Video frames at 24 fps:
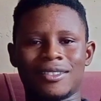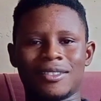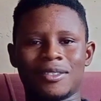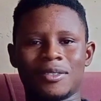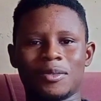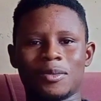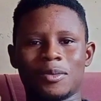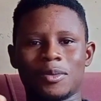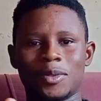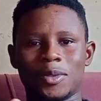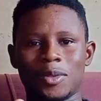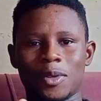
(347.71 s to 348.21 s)

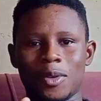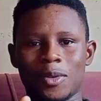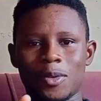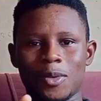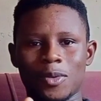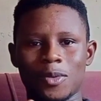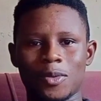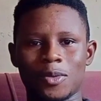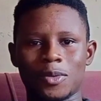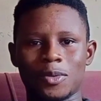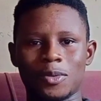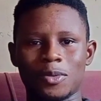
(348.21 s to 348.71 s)
your
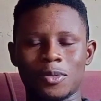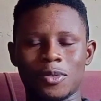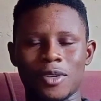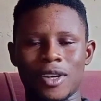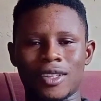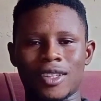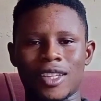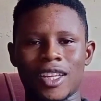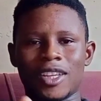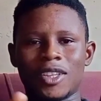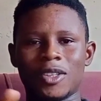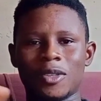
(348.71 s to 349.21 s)
logo, you
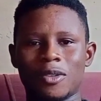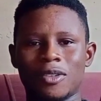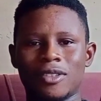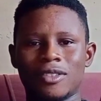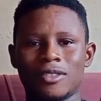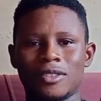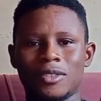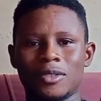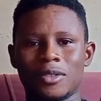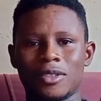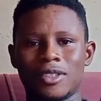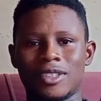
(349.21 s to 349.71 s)
are telling
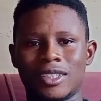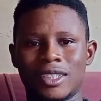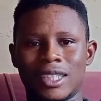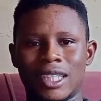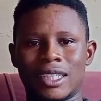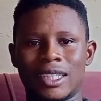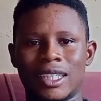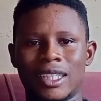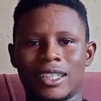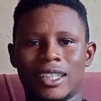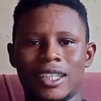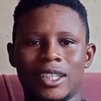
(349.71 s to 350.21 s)
your
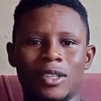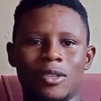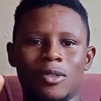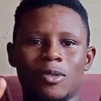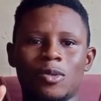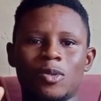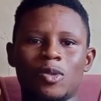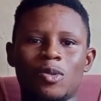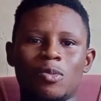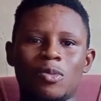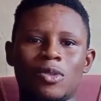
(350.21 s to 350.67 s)
designer that your logo